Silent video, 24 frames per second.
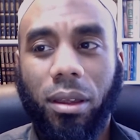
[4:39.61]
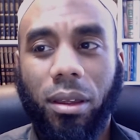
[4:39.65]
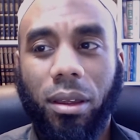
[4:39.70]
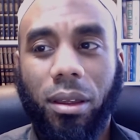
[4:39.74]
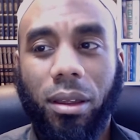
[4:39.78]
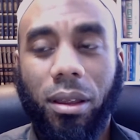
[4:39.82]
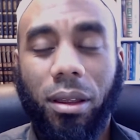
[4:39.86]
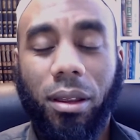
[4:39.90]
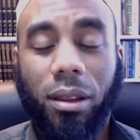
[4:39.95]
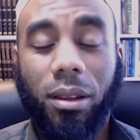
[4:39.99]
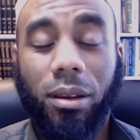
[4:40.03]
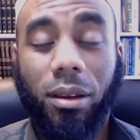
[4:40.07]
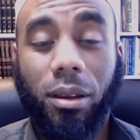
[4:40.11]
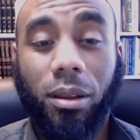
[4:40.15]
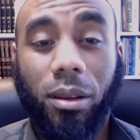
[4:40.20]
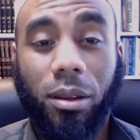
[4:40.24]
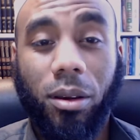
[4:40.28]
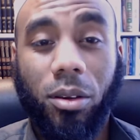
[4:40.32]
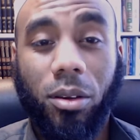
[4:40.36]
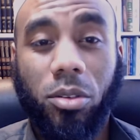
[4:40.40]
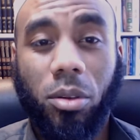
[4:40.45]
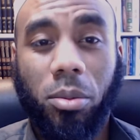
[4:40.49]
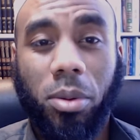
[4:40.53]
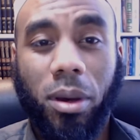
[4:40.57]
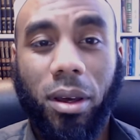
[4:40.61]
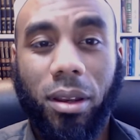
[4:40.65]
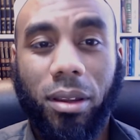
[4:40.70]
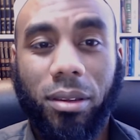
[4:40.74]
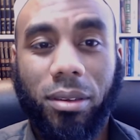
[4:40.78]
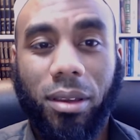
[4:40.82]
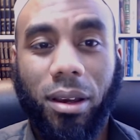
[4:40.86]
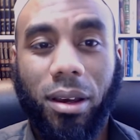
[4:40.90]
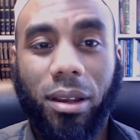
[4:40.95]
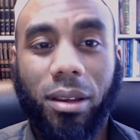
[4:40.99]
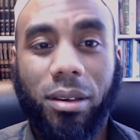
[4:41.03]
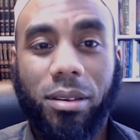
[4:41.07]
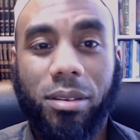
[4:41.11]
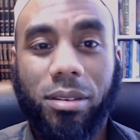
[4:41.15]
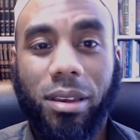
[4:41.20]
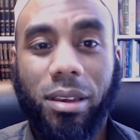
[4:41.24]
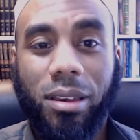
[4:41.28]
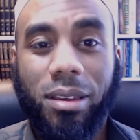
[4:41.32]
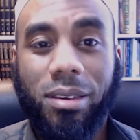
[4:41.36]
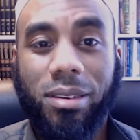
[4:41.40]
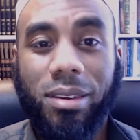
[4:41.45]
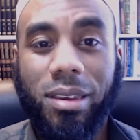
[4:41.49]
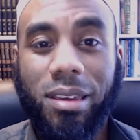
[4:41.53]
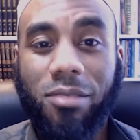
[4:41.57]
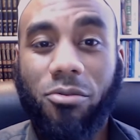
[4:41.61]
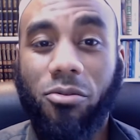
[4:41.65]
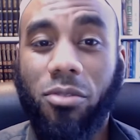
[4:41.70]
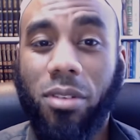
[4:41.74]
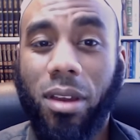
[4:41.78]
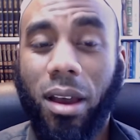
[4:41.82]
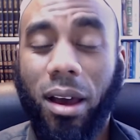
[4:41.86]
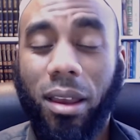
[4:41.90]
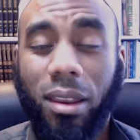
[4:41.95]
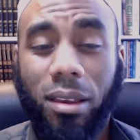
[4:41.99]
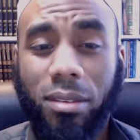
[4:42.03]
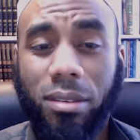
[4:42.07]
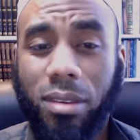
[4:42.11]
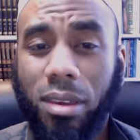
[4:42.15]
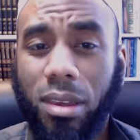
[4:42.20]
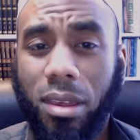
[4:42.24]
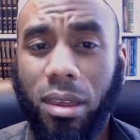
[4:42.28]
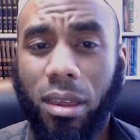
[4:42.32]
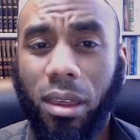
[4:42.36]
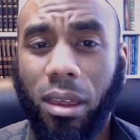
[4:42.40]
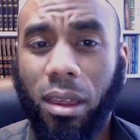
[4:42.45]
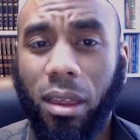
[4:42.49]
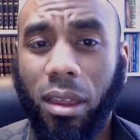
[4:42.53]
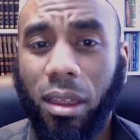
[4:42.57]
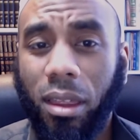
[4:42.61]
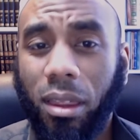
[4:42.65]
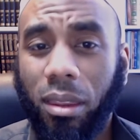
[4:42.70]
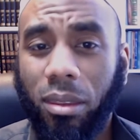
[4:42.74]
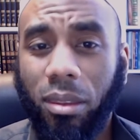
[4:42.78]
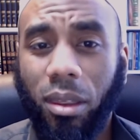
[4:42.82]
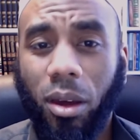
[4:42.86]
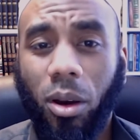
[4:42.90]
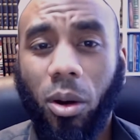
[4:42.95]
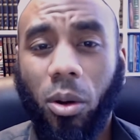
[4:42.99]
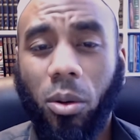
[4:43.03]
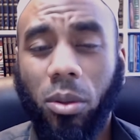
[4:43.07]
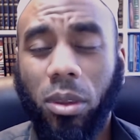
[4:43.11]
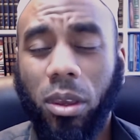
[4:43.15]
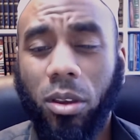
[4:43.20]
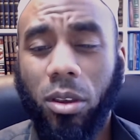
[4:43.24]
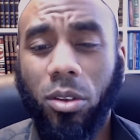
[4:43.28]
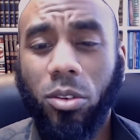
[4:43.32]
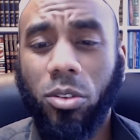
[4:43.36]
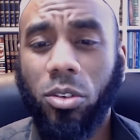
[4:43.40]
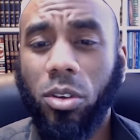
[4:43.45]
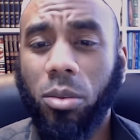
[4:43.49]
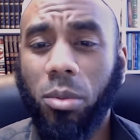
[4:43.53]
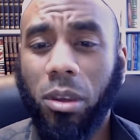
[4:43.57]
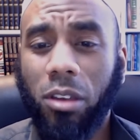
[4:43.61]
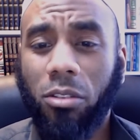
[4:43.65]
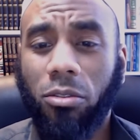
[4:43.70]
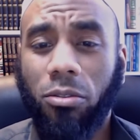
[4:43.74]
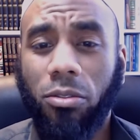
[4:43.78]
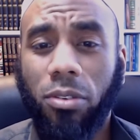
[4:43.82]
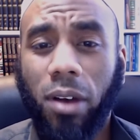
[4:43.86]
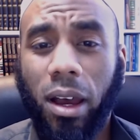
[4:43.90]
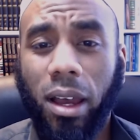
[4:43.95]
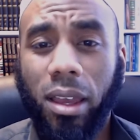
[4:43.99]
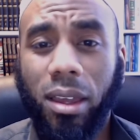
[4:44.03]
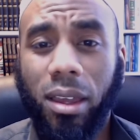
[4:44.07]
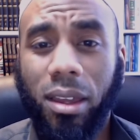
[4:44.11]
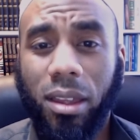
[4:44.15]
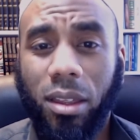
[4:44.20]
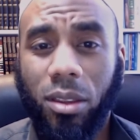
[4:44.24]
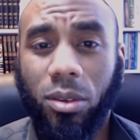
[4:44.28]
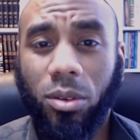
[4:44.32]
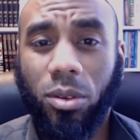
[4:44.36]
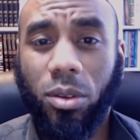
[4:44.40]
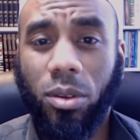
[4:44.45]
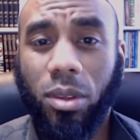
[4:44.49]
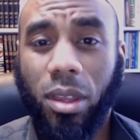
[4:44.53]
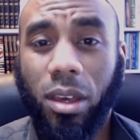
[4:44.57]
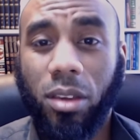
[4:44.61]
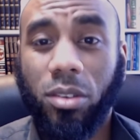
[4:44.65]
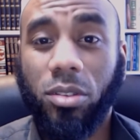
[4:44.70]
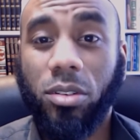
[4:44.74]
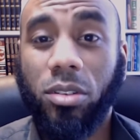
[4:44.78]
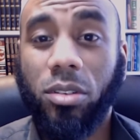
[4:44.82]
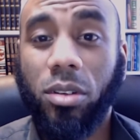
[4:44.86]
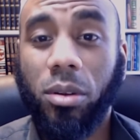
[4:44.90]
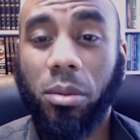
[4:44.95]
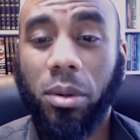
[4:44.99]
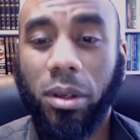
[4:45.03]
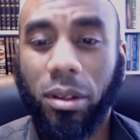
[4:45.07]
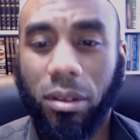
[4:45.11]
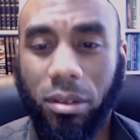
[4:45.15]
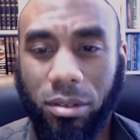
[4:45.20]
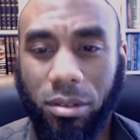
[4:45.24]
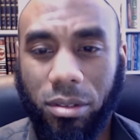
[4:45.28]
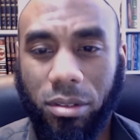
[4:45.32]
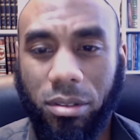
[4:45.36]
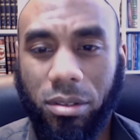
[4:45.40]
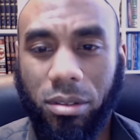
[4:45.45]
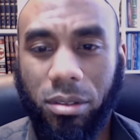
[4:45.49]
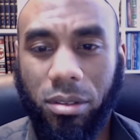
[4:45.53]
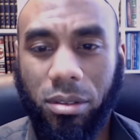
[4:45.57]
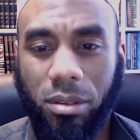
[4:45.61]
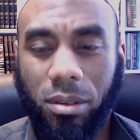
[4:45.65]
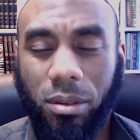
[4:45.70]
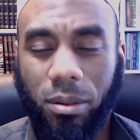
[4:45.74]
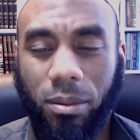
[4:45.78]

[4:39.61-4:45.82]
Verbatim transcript: And Allah subhanahu wa ta'ala says, in reality, they're only consuming fire into their stomachs.